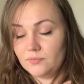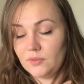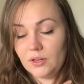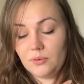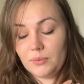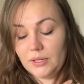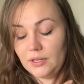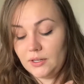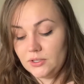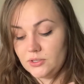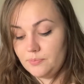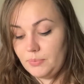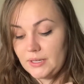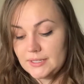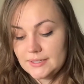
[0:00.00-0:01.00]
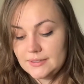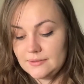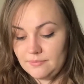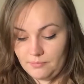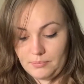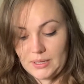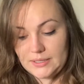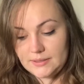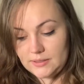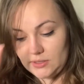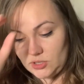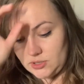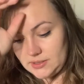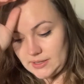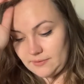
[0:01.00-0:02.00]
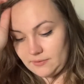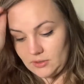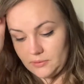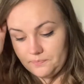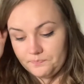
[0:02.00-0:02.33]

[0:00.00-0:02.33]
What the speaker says: Oh my gosh, best dishes ever.